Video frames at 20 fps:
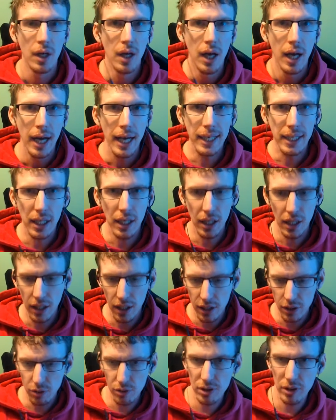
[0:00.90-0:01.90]
Hey
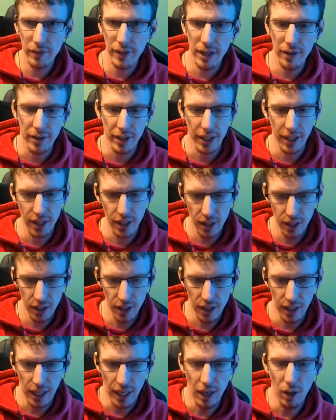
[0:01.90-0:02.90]
guys, what's up out here?
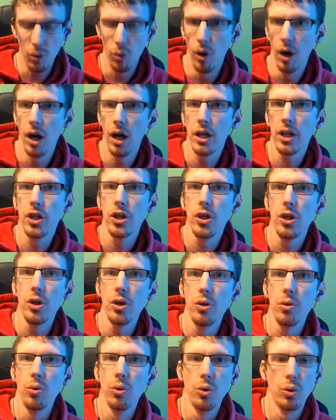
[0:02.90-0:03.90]
How are
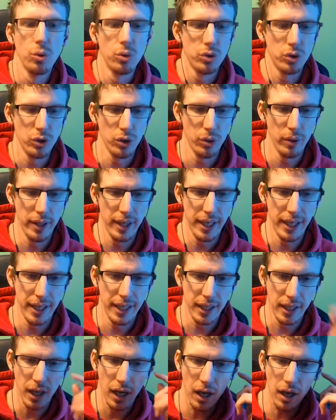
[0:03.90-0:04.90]
you all
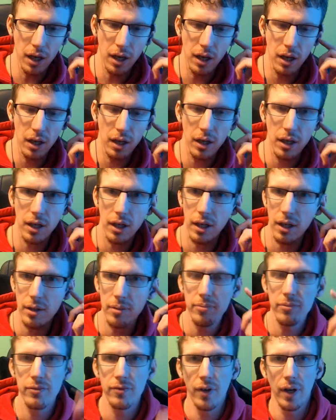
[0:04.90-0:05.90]
doing?
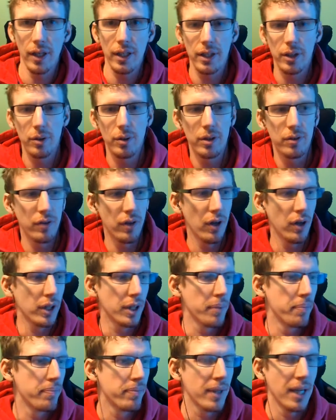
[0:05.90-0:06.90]
I'm finally doing a vlog.
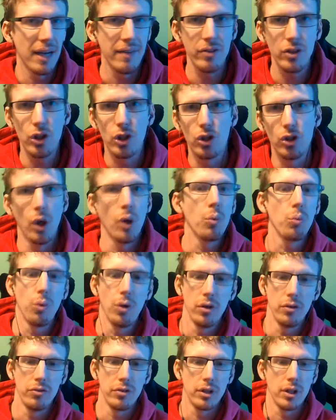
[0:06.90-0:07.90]
I haven't done one
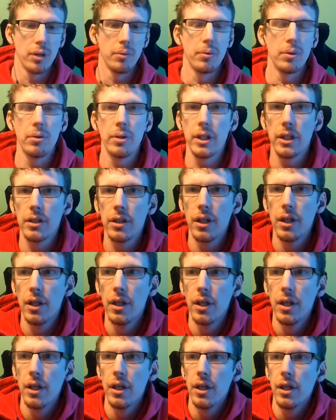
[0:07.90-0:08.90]
for a couple of weeks.
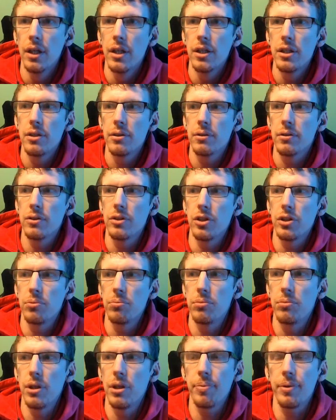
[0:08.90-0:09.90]
It's just
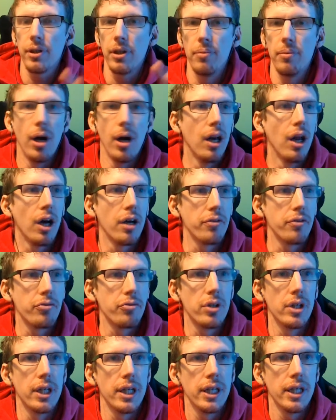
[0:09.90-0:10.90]
typical of my life,
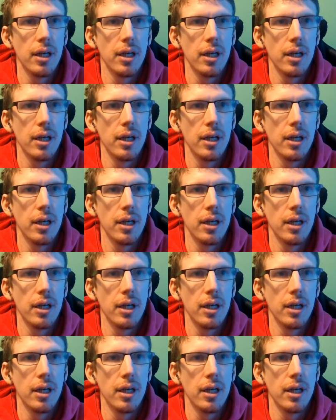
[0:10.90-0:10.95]
really.